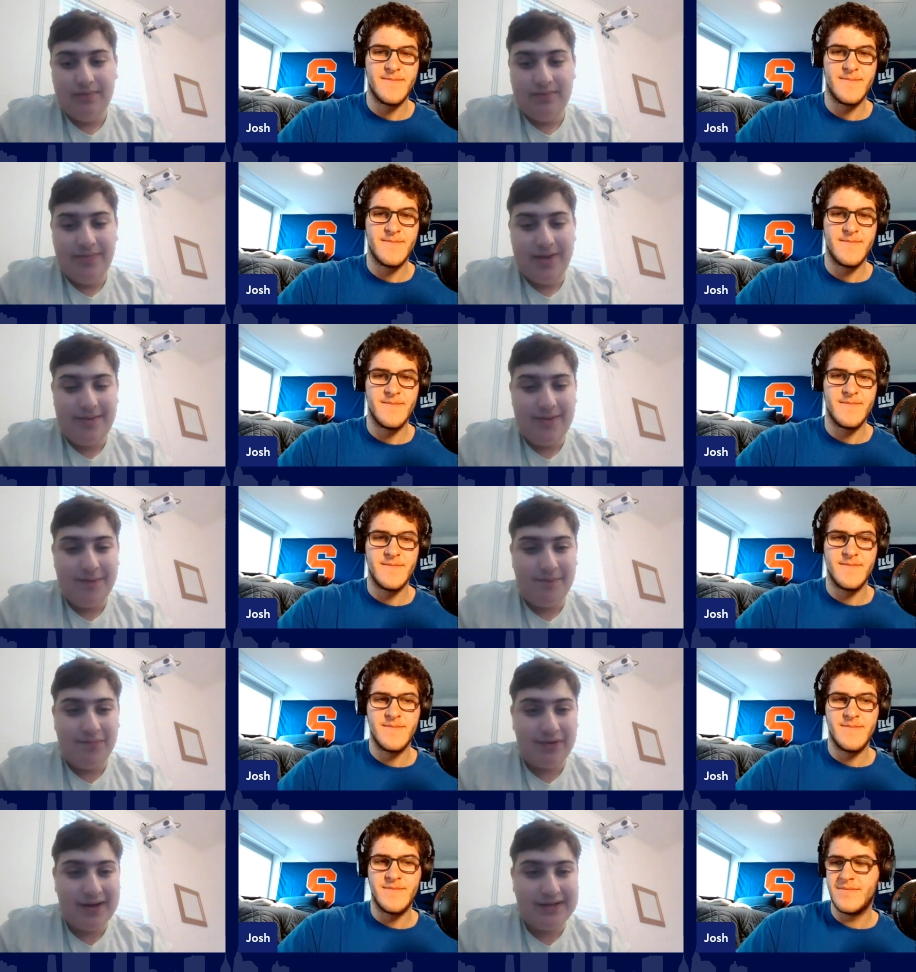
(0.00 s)
Speaker 1: maybe
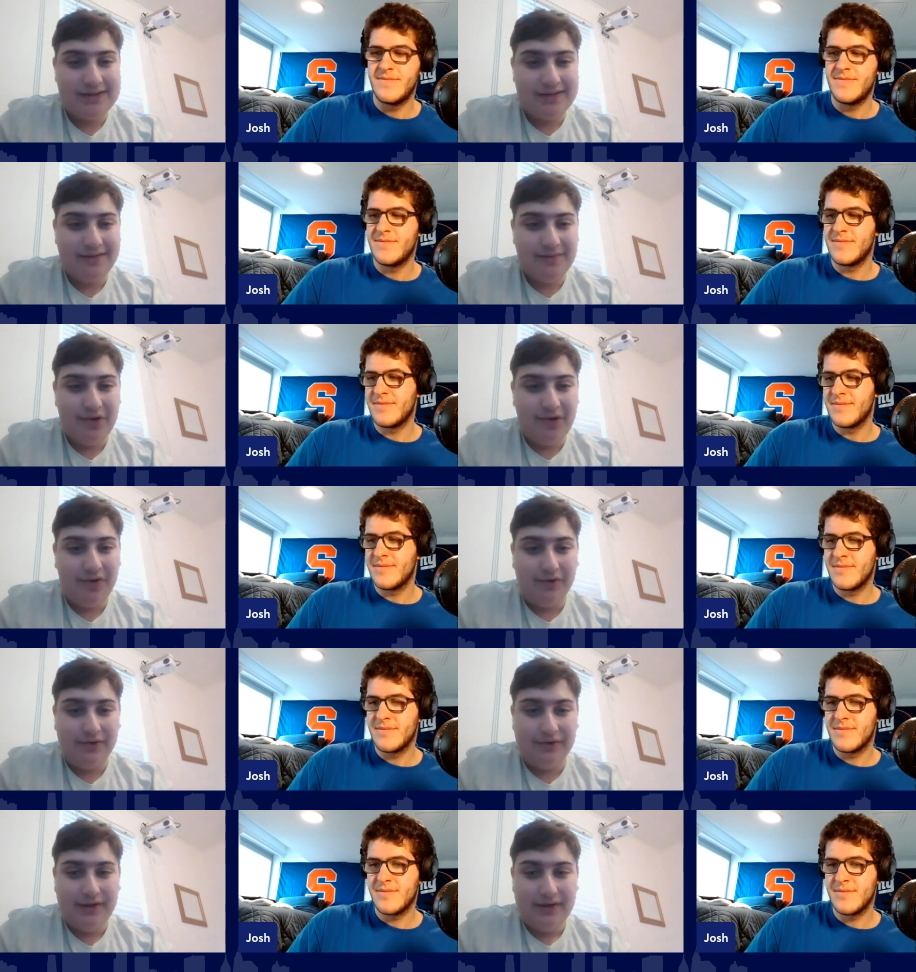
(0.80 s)
breaks the
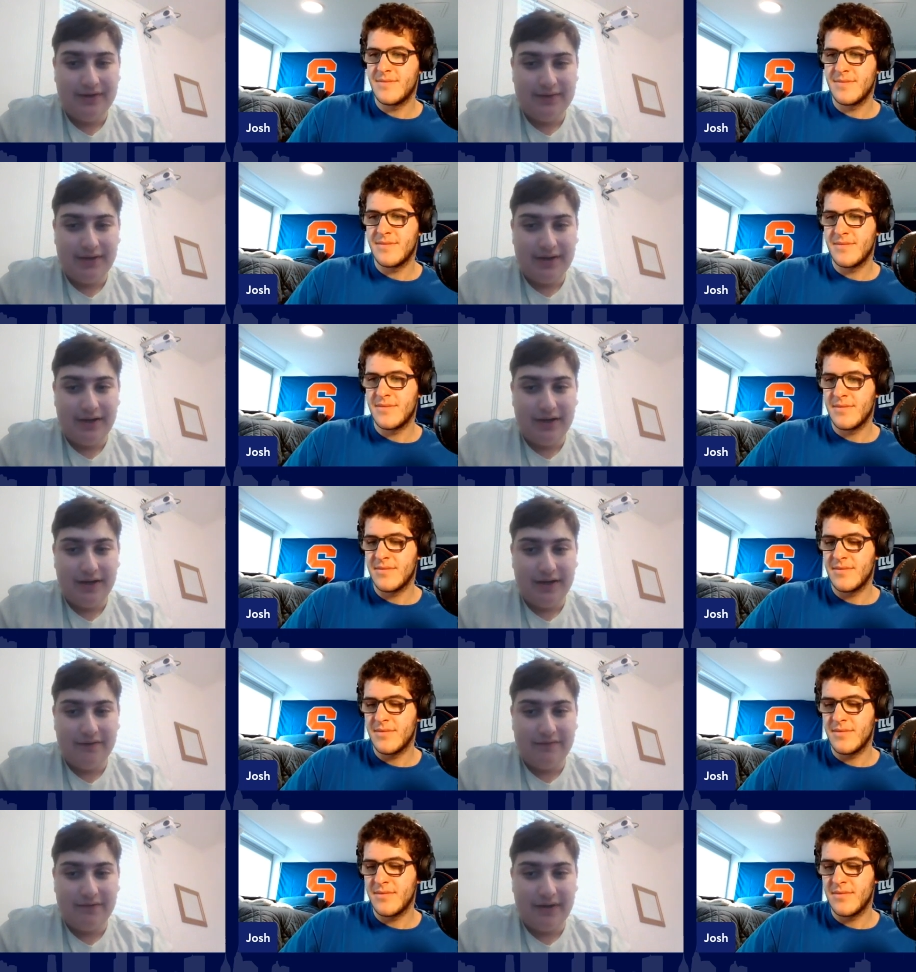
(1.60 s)
mold uh,
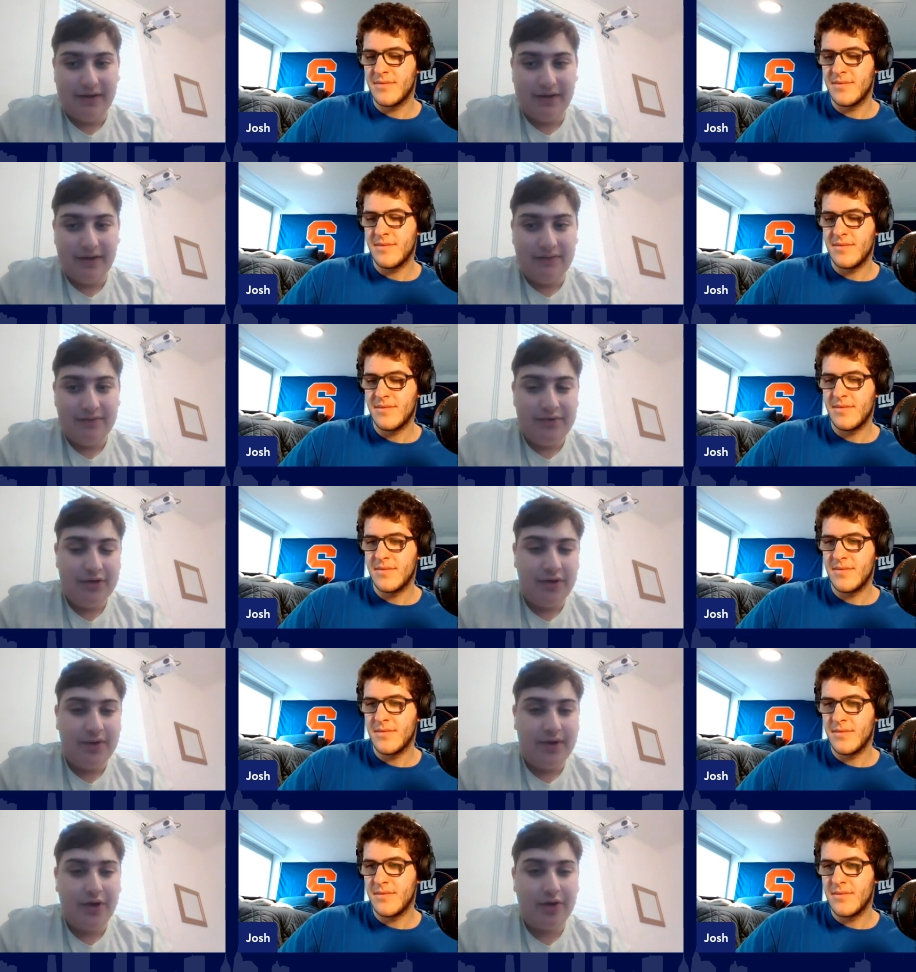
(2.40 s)
of uh, you
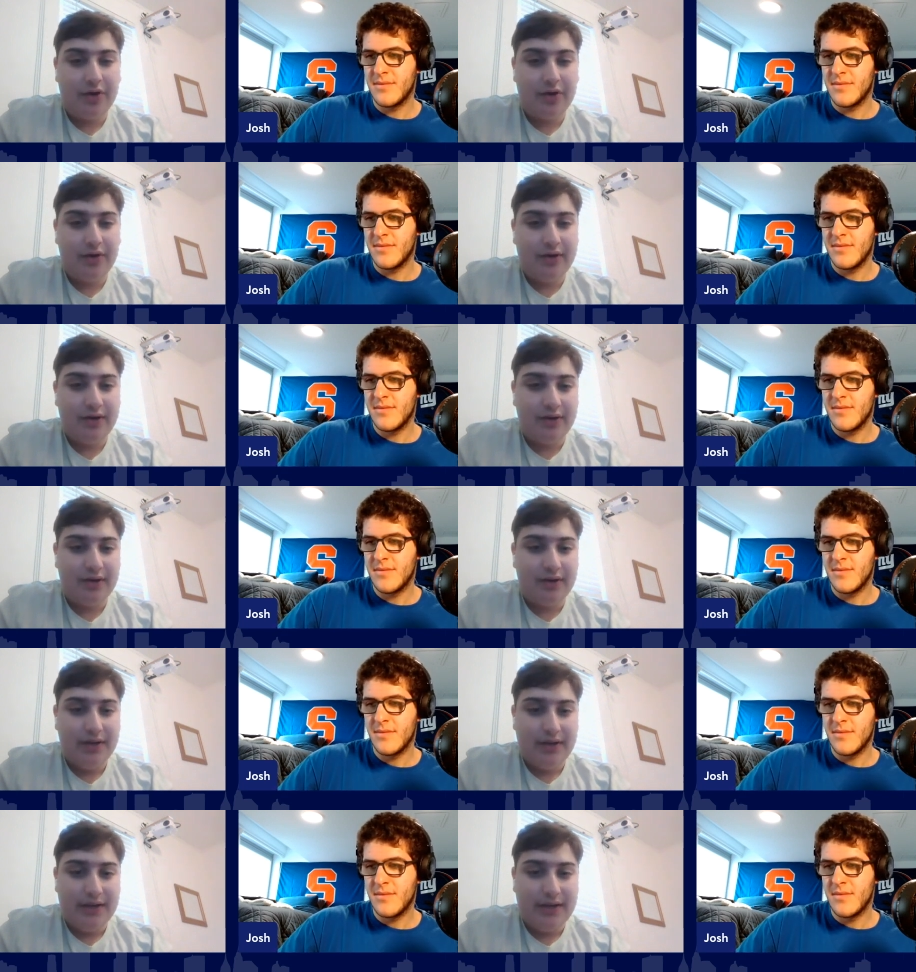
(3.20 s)
know an
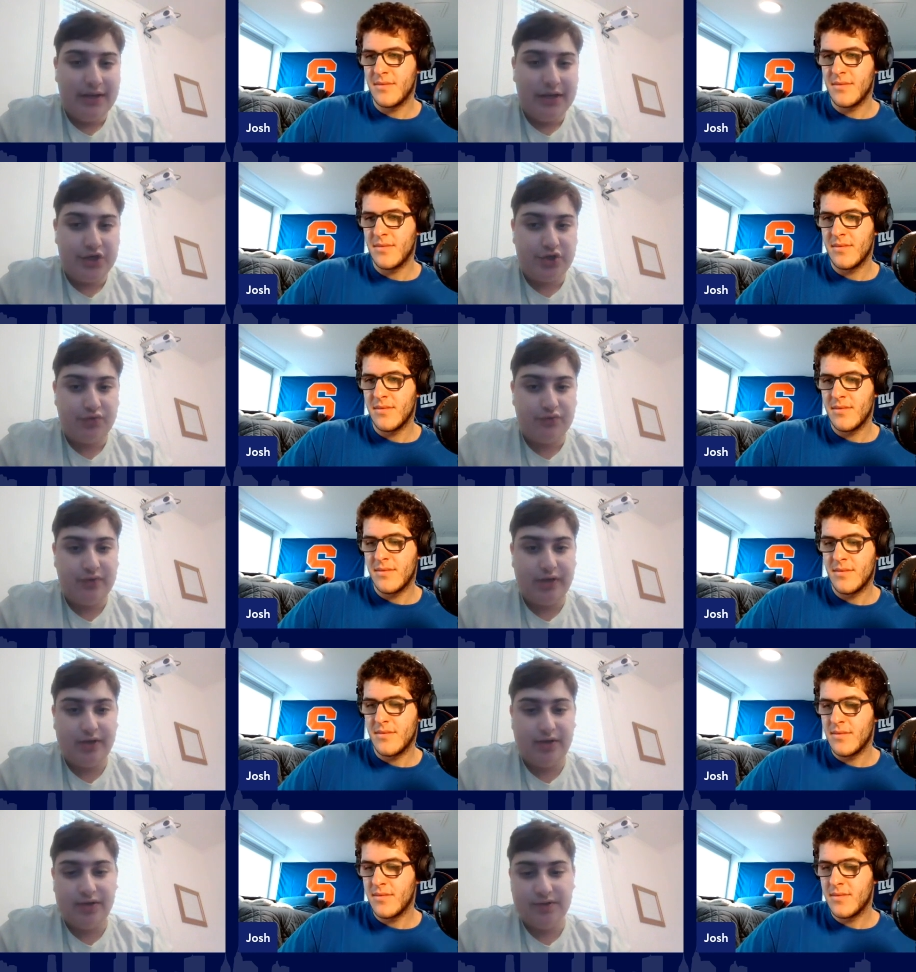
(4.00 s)
earlier ish
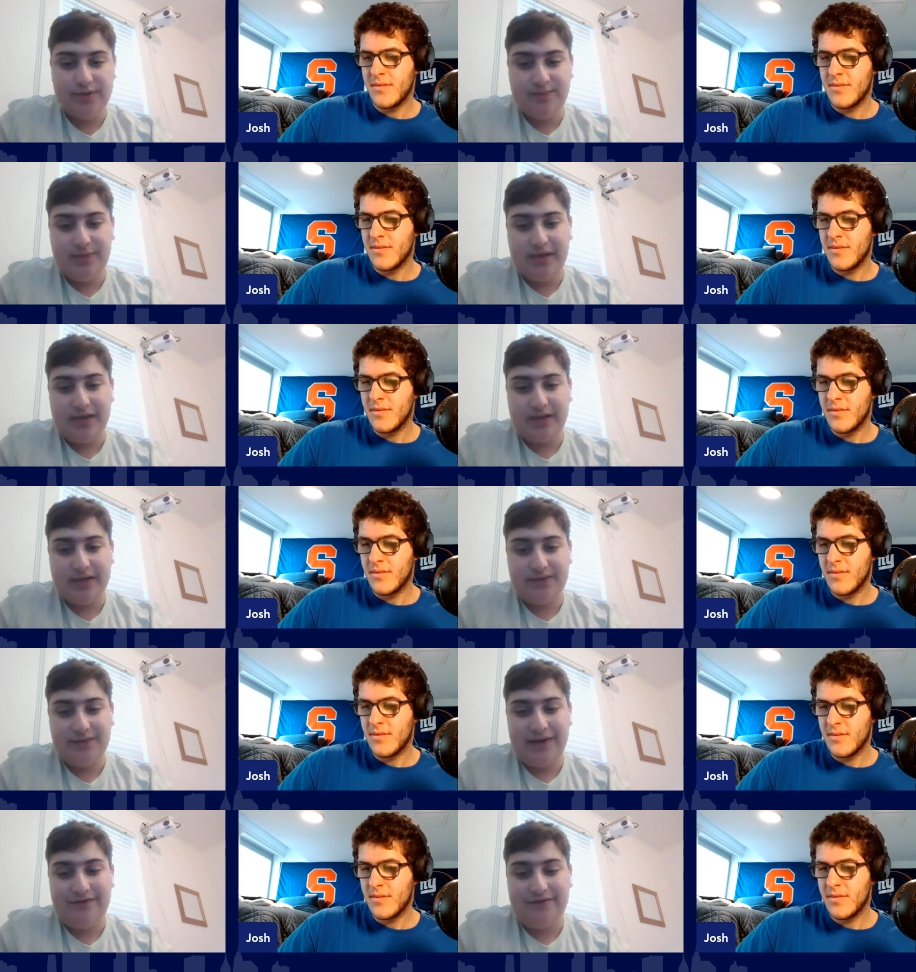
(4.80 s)
Rutgers pick
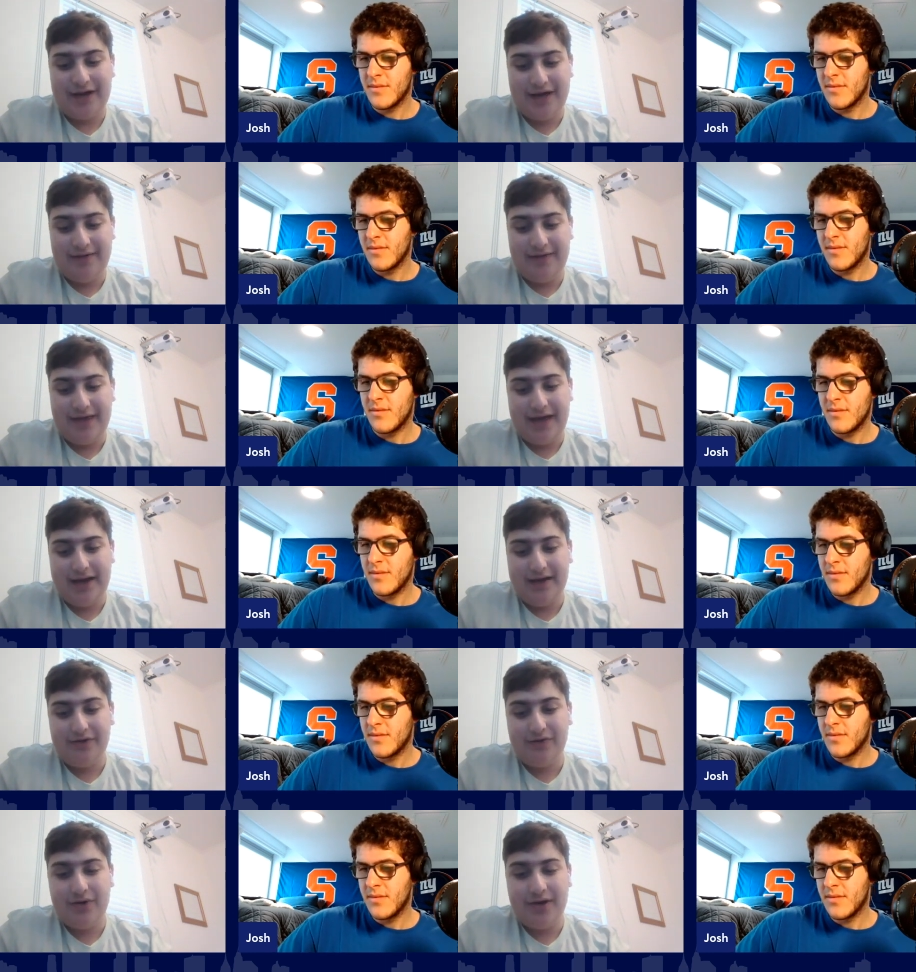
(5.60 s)
because we haven't had that
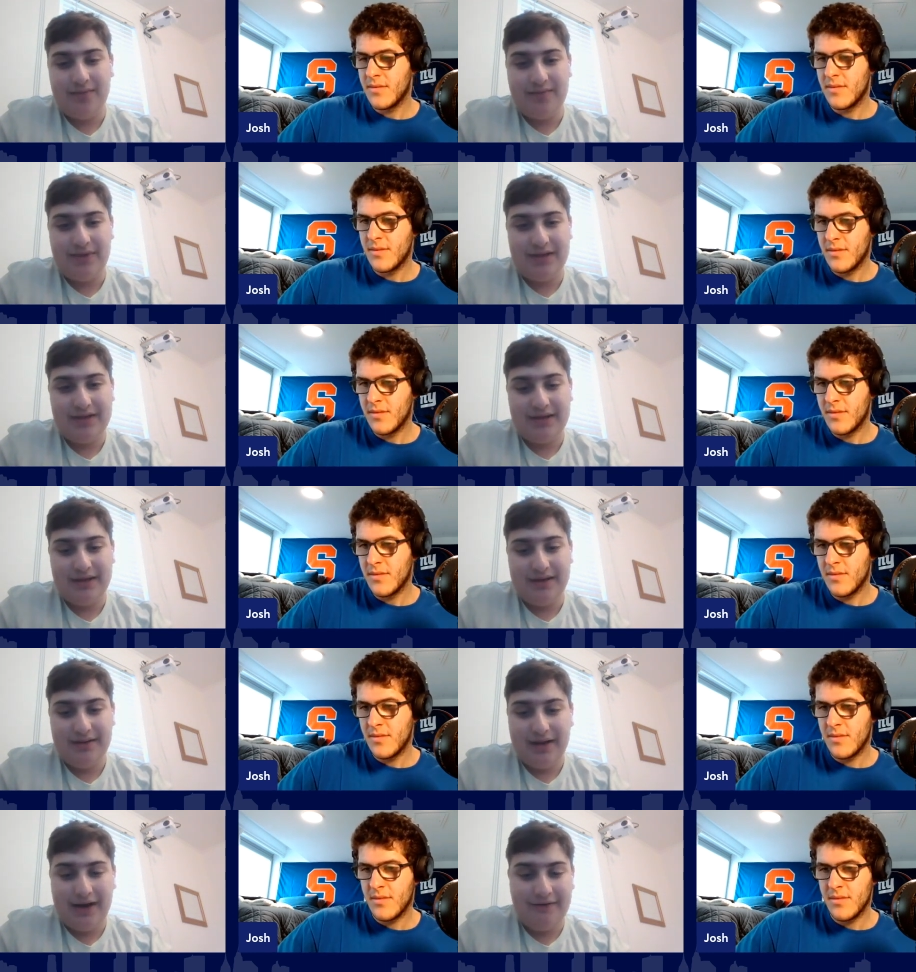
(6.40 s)
in quite a bit.
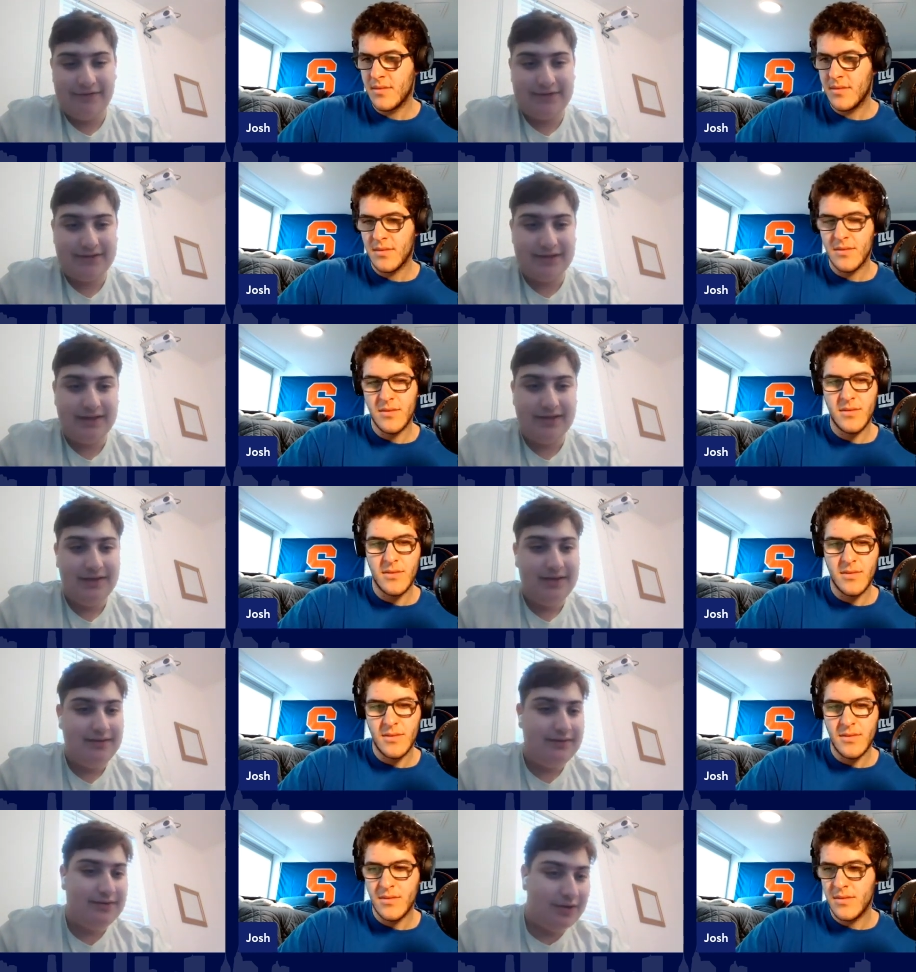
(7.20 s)
And obviously,
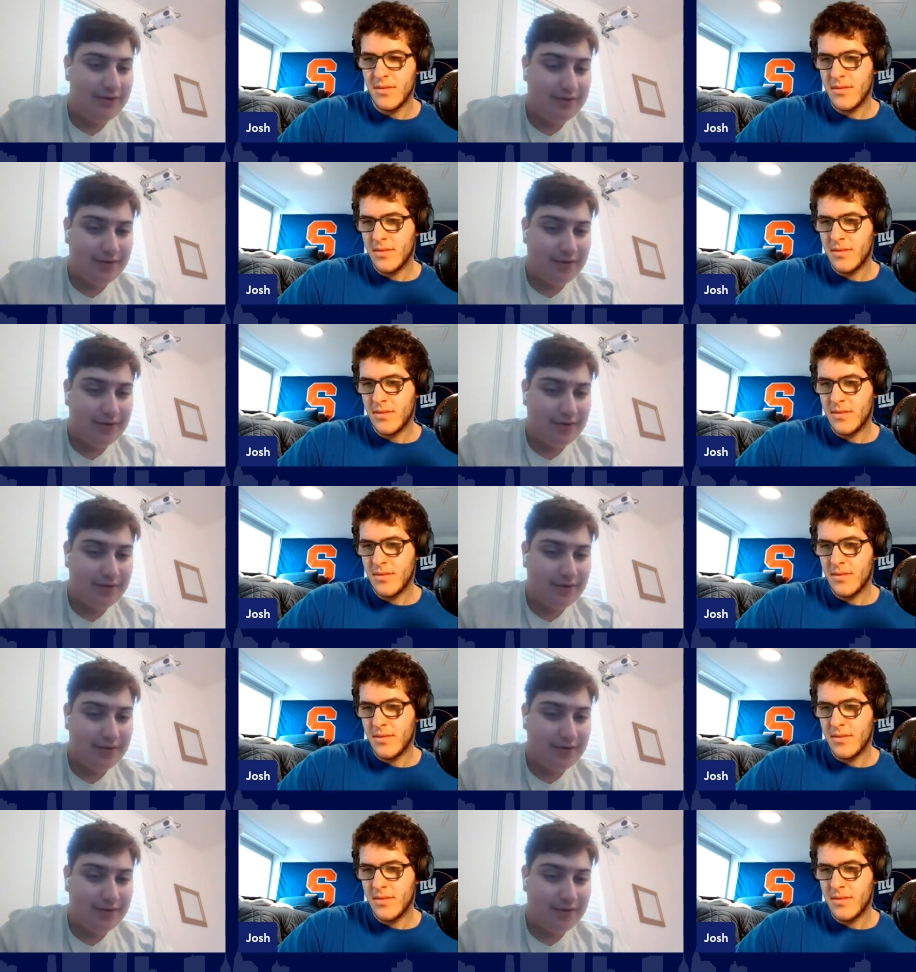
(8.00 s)
don't